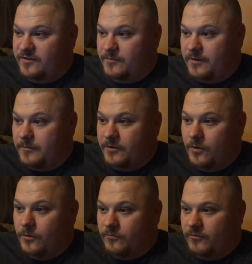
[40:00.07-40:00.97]
seems to be able to
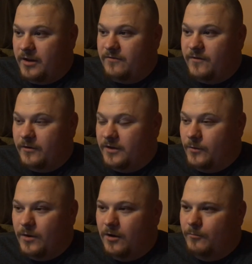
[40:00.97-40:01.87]
go in the ring fairly
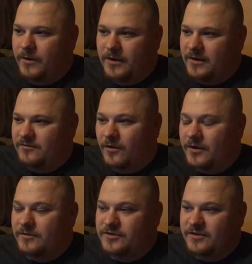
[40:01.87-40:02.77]
well, but as
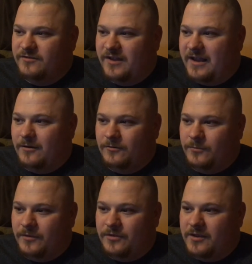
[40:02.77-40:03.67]
long as she's
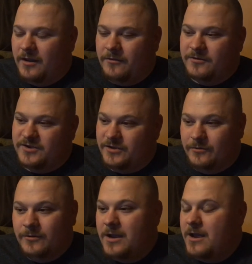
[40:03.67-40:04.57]
saddled with the other
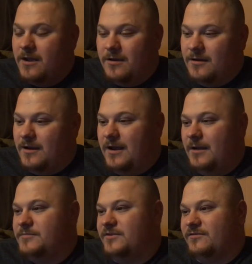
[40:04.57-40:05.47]
two,
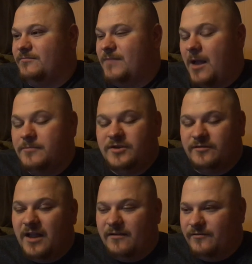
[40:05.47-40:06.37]
I'm
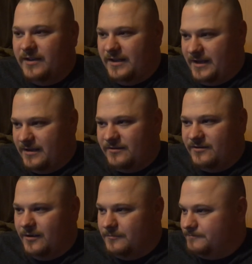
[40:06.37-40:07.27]
just not feeling it.
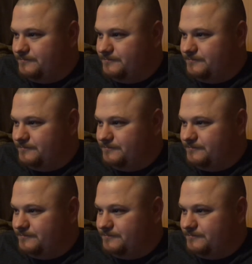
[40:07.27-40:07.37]
So,